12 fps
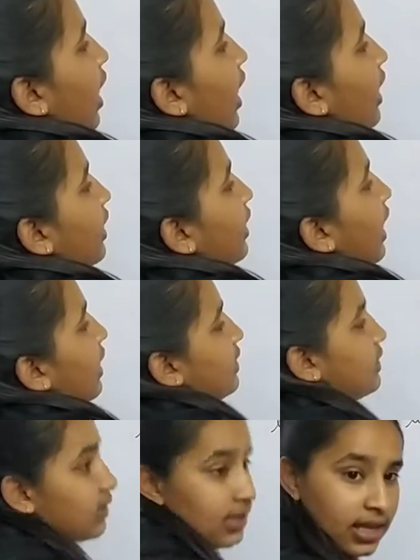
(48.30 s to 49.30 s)
and
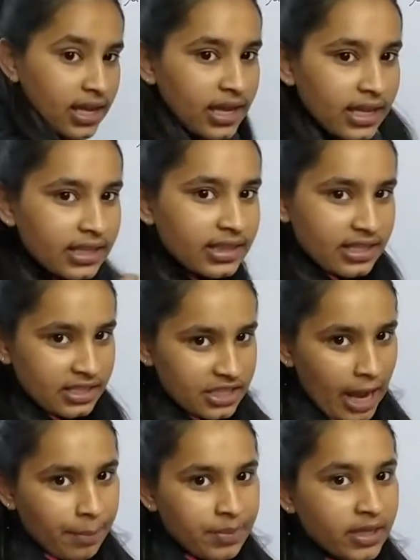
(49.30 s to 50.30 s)
gas. In this
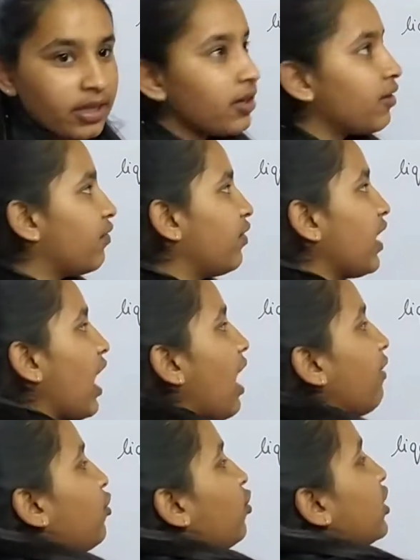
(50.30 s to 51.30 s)
chapter we
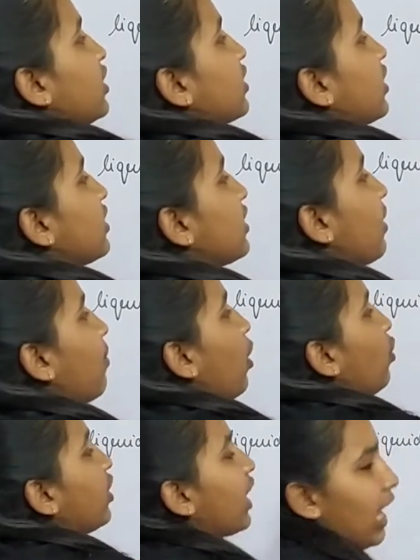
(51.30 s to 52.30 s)
have to discuss
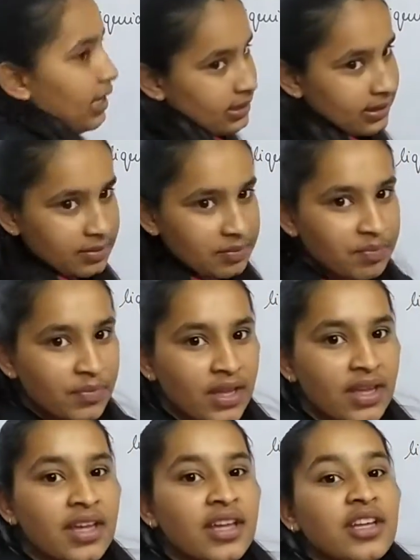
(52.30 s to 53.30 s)
about gas.
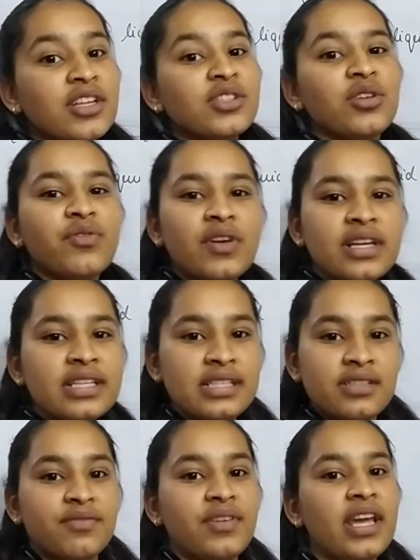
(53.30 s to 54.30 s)
So
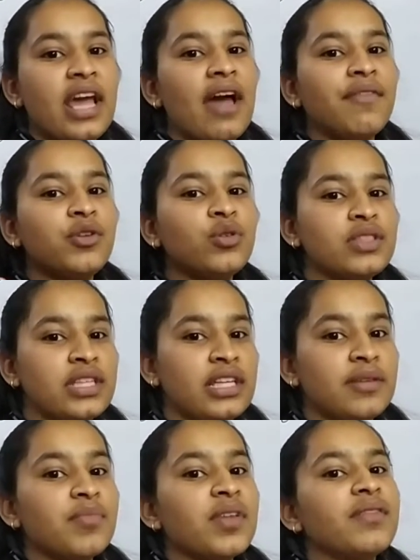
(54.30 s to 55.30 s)
first we have to
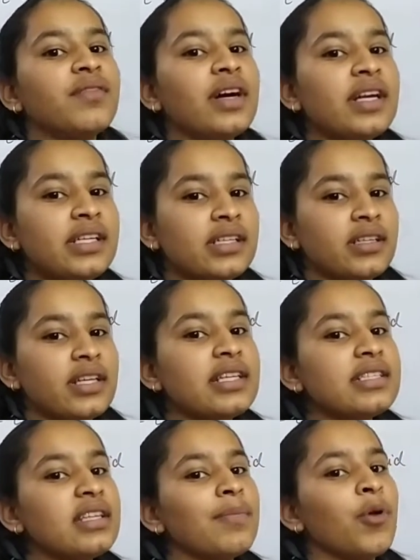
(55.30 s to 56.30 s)
see what
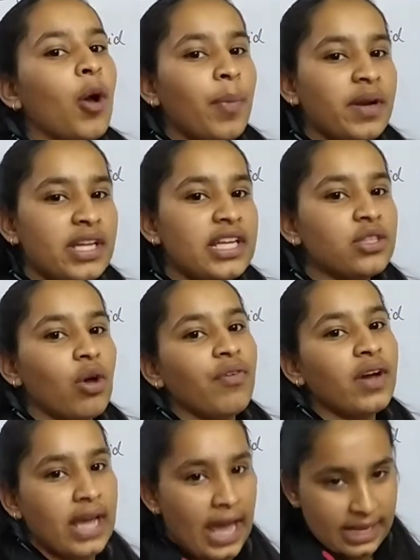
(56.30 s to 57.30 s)
is the properties of
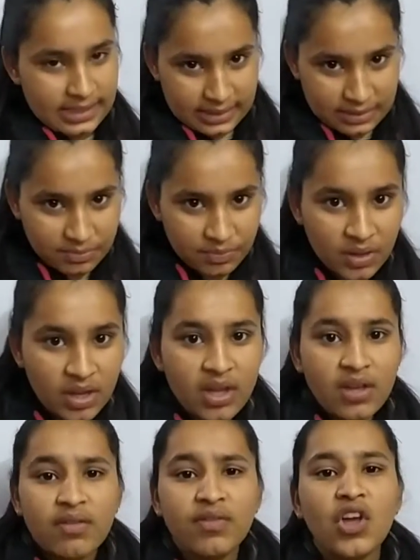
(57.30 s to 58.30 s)
a gas.
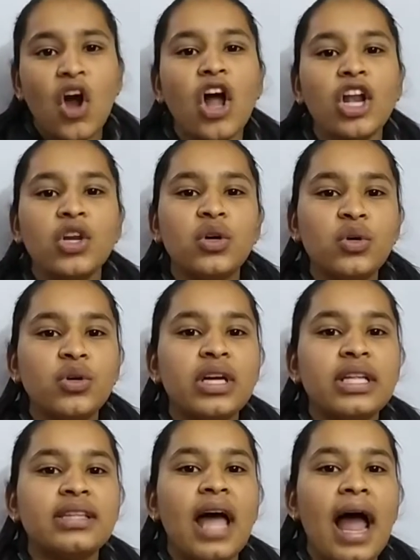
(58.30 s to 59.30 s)
We all know
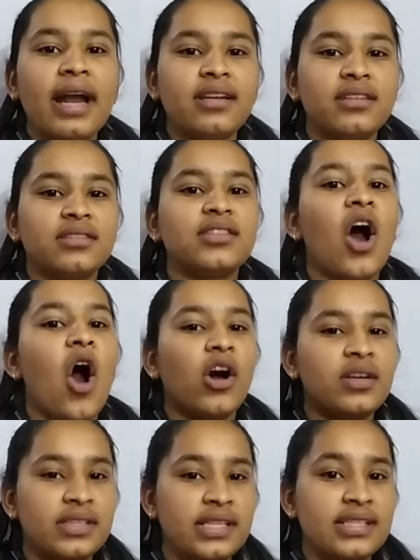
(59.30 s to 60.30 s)
that the
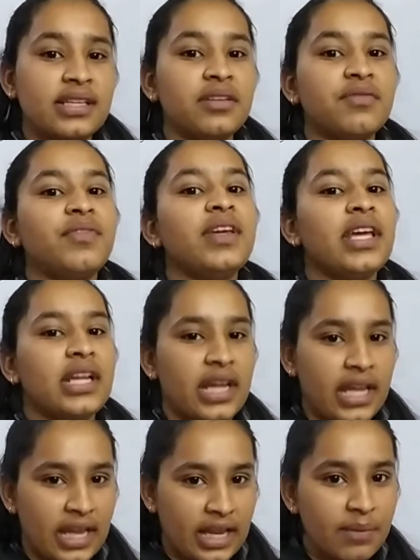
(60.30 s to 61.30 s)
oxygen we
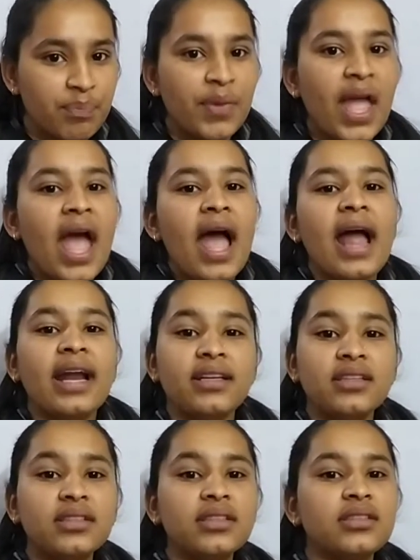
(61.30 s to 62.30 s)
inhale and
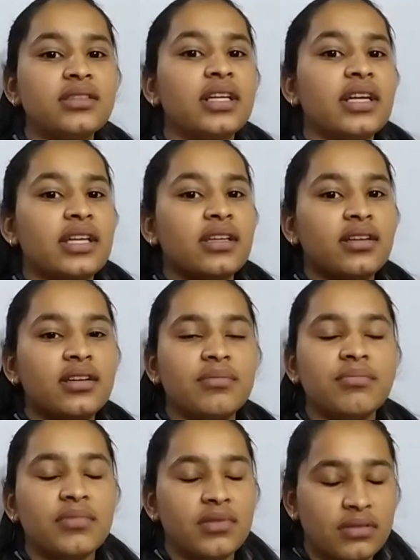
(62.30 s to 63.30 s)

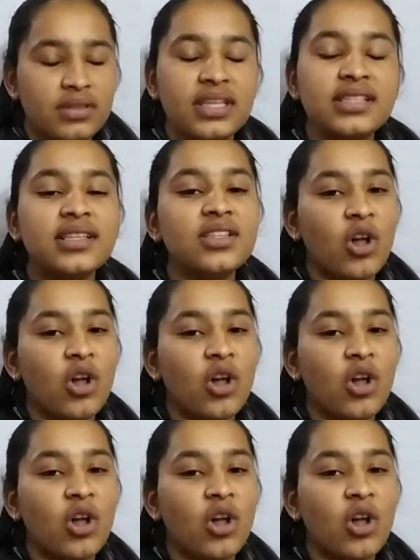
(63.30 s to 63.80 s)
this is